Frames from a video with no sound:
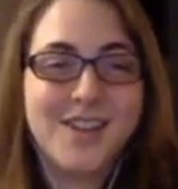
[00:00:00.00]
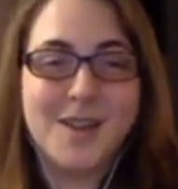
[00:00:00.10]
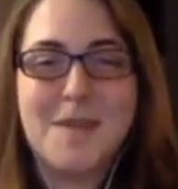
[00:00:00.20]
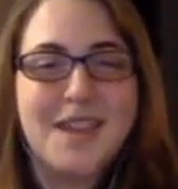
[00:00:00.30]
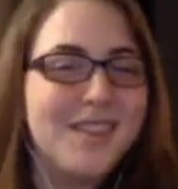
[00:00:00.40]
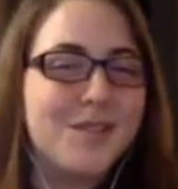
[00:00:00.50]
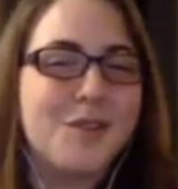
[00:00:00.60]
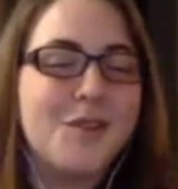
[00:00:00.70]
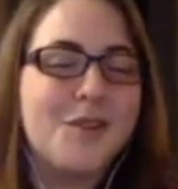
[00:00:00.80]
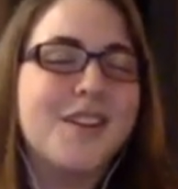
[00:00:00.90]
can make these
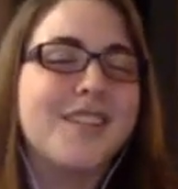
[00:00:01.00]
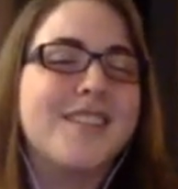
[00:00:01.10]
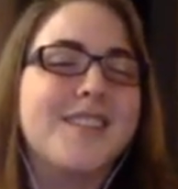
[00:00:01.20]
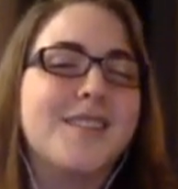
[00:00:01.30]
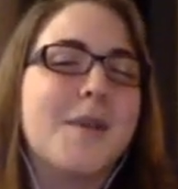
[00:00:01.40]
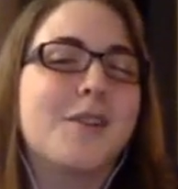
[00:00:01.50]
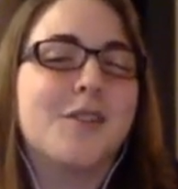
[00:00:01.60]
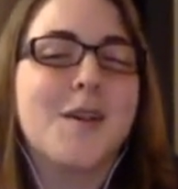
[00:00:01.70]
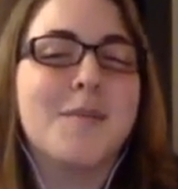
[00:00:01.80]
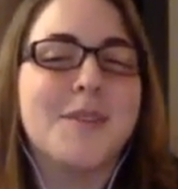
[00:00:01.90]
recordings and
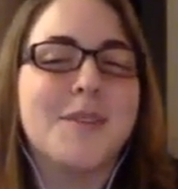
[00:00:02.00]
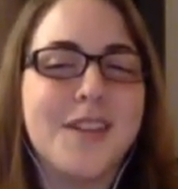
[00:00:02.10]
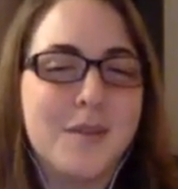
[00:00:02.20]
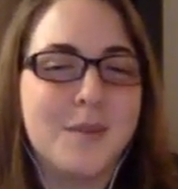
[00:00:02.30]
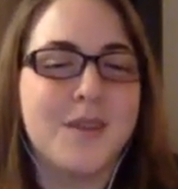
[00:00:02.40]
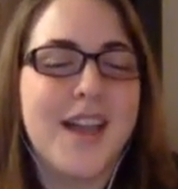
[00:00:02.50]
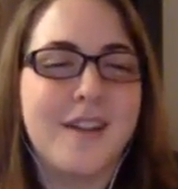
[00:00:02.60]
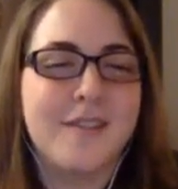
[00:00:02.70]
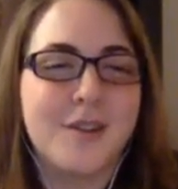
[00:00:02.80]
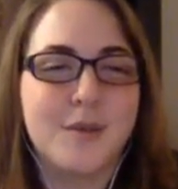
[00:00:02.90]
spectrograms available
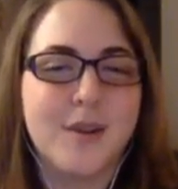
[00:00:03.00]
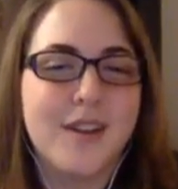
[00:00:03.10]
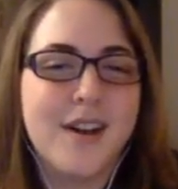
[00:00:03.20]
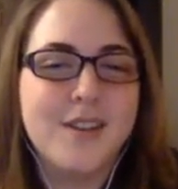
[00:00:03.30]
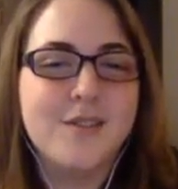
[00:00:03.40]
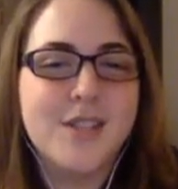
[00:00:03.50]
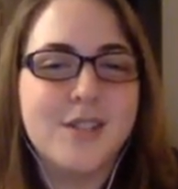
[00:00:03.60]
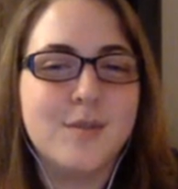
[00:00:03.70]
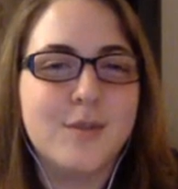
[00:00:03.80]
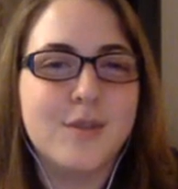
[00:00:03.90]
afterward on
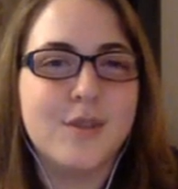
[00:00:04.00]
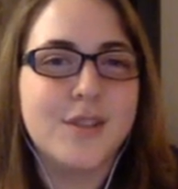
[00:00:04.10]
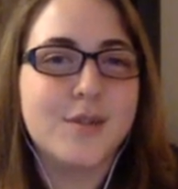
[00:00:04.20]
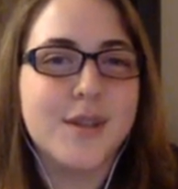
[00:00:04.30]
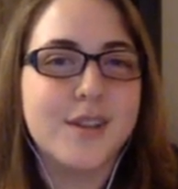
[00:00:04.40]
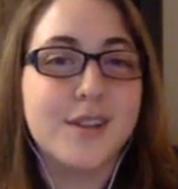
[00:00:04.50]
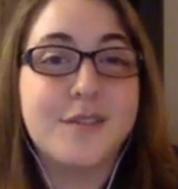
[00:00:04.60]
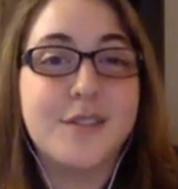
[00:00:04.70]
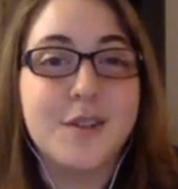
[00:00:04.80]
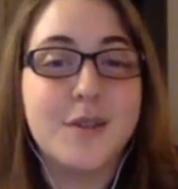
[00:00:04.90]
YouTube or Twitter
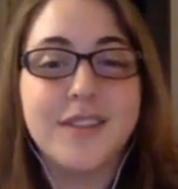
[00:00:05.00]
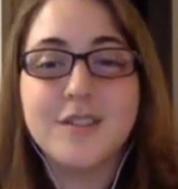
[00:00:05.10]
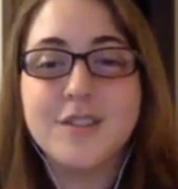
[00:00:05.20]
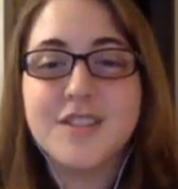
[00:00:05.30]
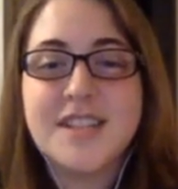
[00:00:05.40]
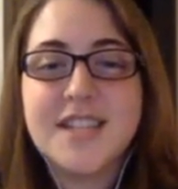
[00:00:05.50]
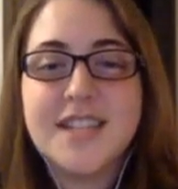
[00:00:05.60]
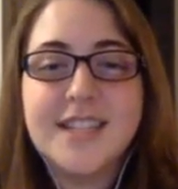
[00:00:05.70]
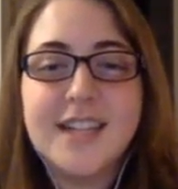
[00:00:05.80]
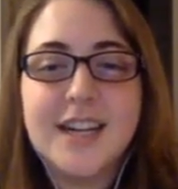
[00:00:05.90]
if anyone's
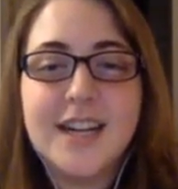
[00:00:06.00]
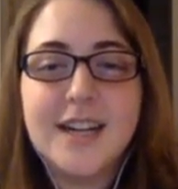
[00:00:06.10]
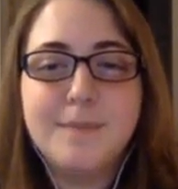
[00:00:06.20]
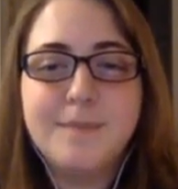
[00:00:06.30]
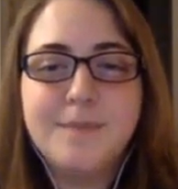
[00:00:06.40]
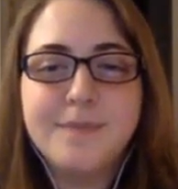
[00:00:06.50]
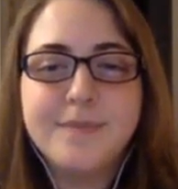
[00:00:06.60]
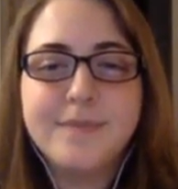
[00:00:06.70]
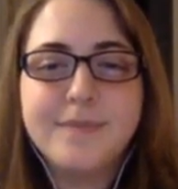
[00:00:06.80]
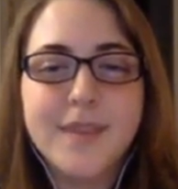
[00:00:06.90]
interested.
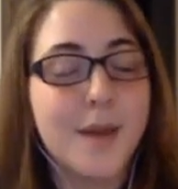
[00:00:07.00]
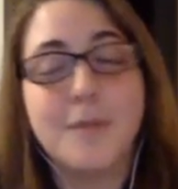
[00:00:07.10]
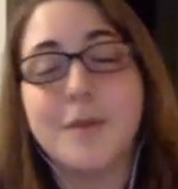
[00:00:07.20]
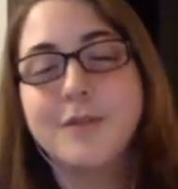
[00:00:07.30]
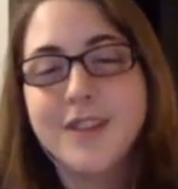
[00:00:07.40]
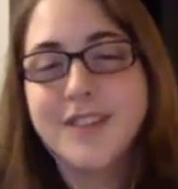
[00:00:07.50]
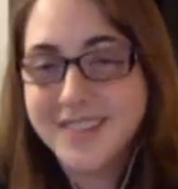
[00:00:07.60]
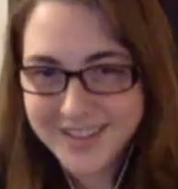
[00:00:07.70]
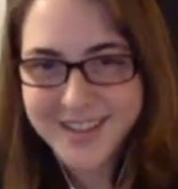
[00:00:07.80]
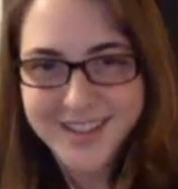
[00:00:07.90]
But
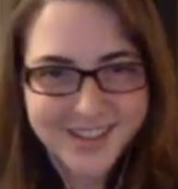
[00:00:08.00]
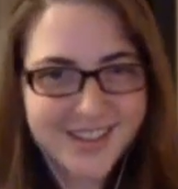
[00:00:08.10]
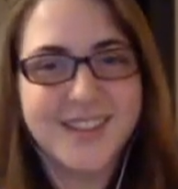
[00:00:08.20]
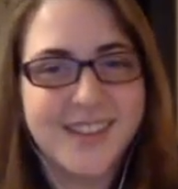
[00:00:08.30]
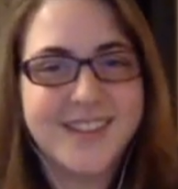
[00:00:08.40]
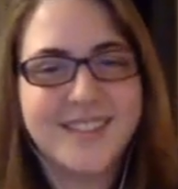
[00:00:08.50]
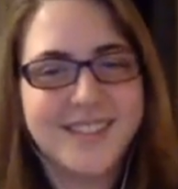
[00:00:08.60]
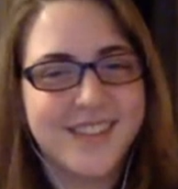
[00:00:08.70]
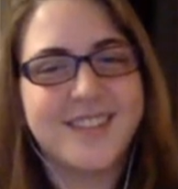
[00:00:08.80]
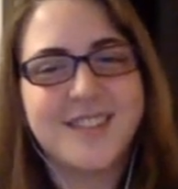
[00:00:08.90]
first,
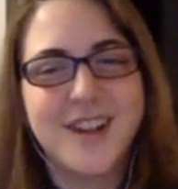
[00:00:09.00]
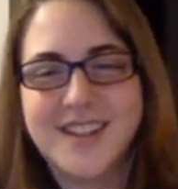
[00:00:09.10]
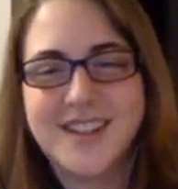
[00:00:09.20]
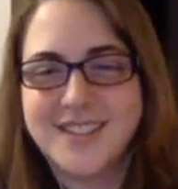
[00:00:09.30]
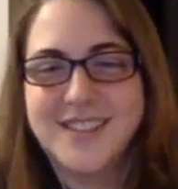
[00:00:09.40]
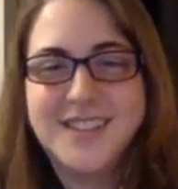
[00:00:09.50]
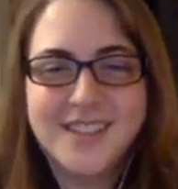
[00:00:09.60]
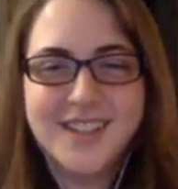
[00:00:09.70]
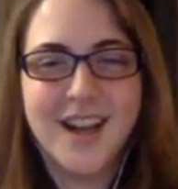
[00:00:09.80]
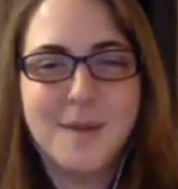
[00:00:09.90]
let's try to
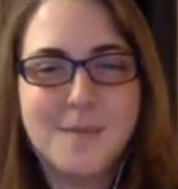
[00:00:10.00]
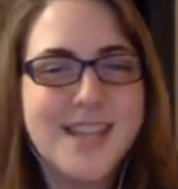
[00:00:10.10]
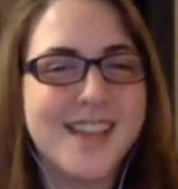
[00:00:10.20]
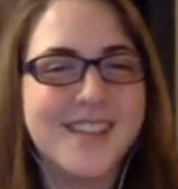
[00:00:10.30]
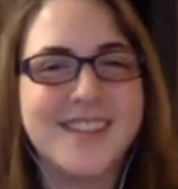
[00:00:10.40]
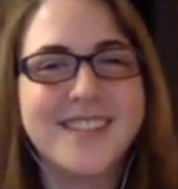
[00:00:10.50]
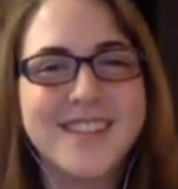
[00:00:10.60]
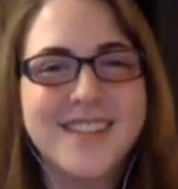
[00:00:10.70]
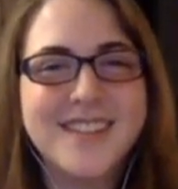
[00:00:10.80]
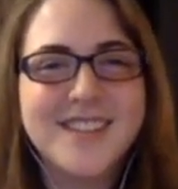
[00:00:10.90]
take a
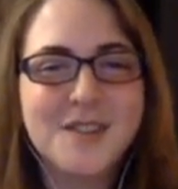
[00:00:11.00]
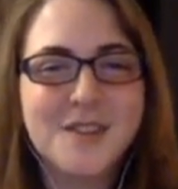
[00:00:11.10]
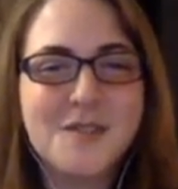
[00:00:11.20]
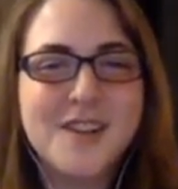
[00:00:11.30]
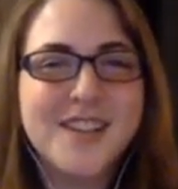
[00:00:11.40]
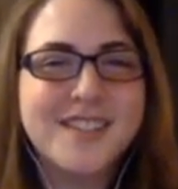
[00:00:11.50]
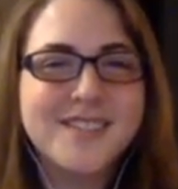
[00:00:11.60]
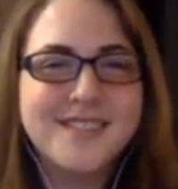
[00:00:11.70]
listen to this recording.